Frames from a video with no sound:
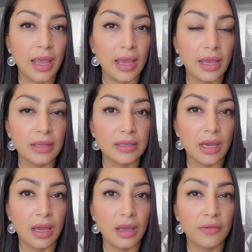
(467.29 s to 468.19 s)
And
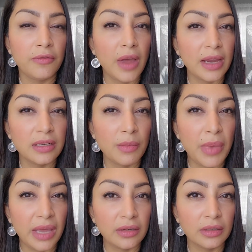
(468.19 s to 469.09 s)
uh, find a
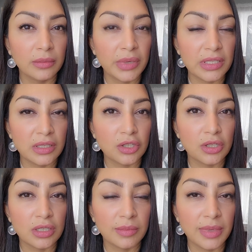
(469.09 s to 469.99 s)
better
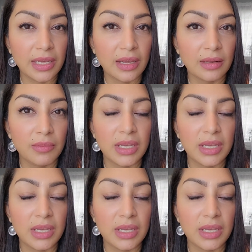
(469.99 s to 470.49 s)
position to be in,